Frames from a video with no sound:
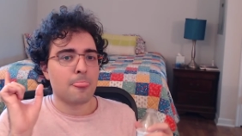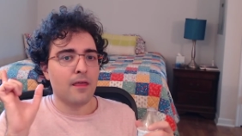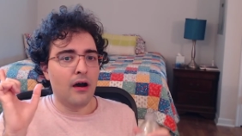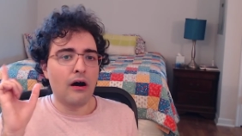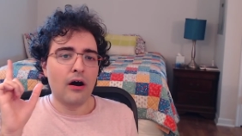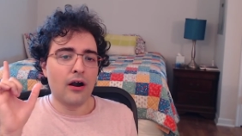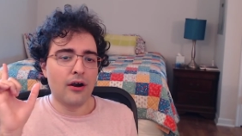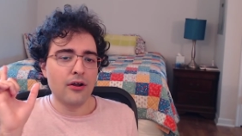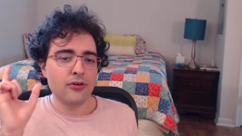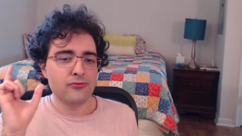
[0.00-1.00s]

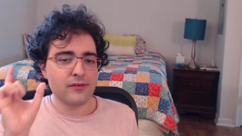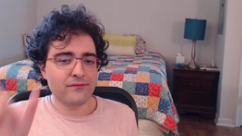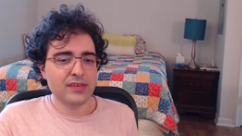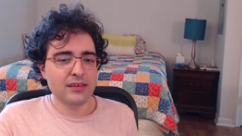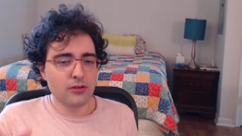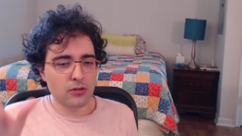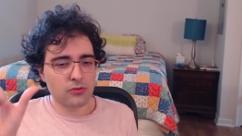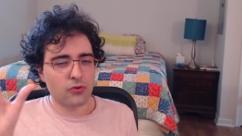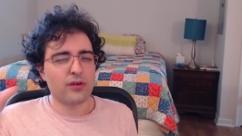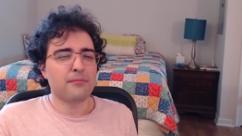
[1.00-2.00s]
are revealed
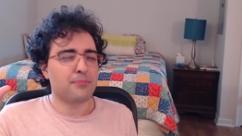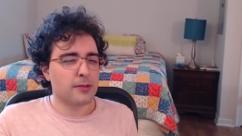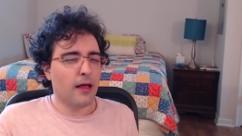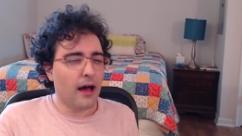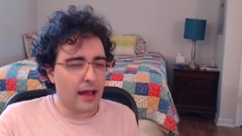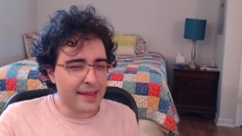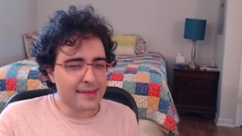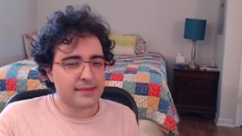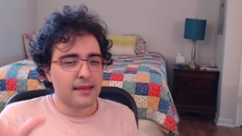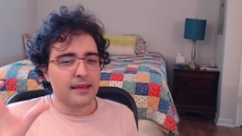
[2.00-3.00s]
or
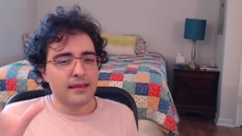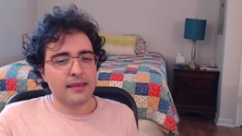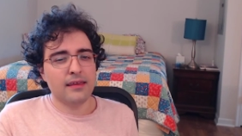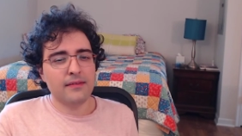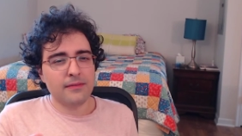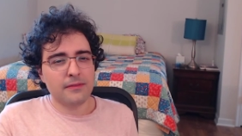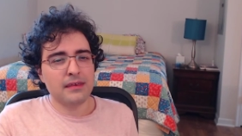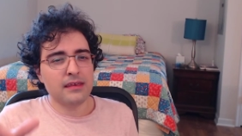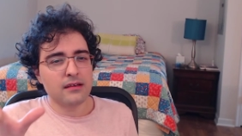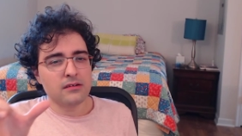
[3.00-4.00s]
implied in
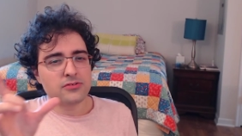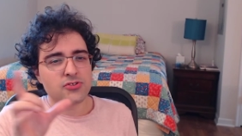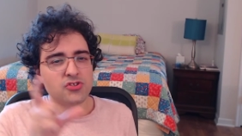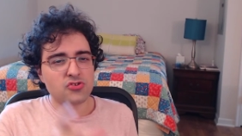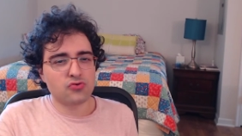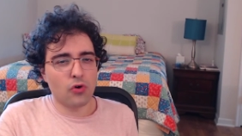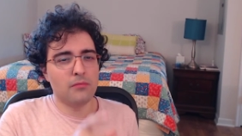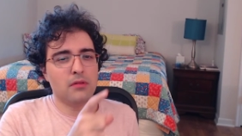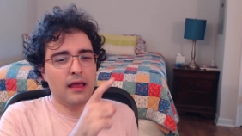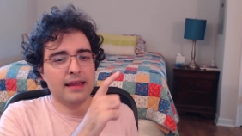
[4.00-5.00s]
the
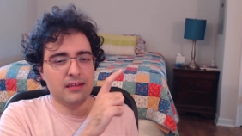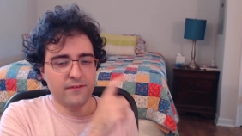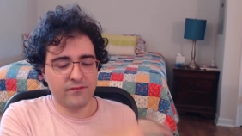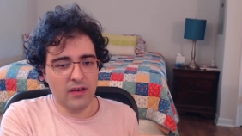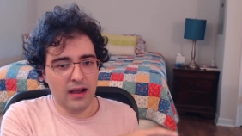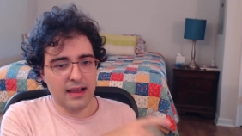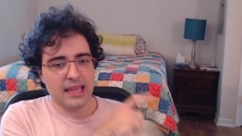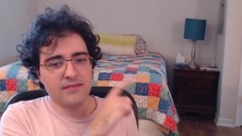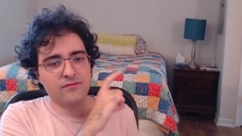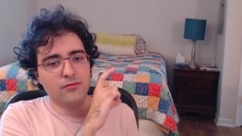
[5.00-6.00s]
Stormlight
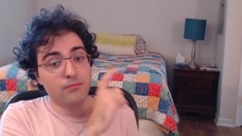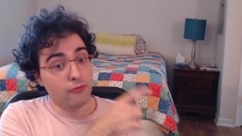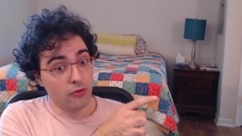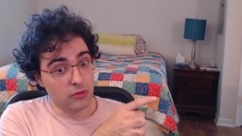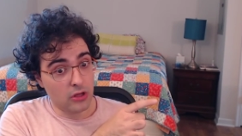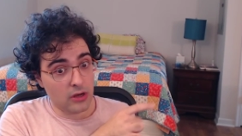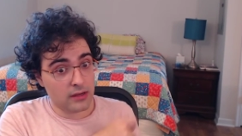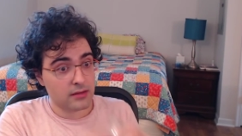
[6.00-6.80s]
5 prologue.